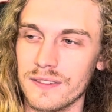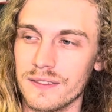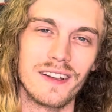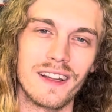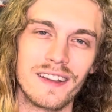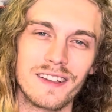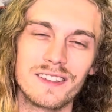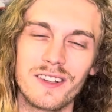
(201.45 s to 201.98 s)
I
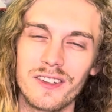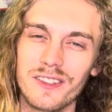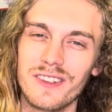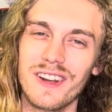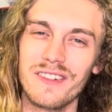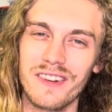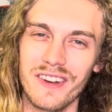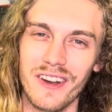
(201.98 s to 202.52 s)
think it's called You
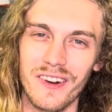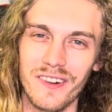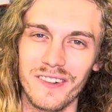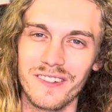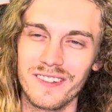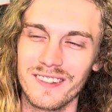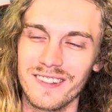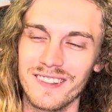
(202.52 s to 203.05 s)
Never Know.
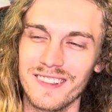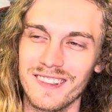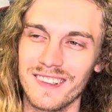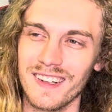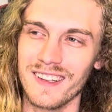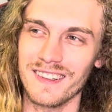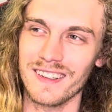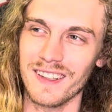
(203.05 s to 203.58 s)

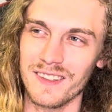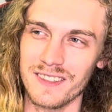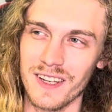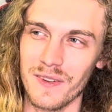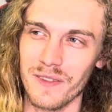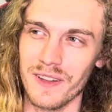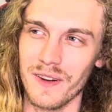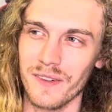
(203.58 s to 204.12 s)
I think that was the
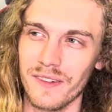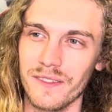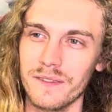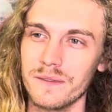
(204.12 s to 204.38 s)
name of that one.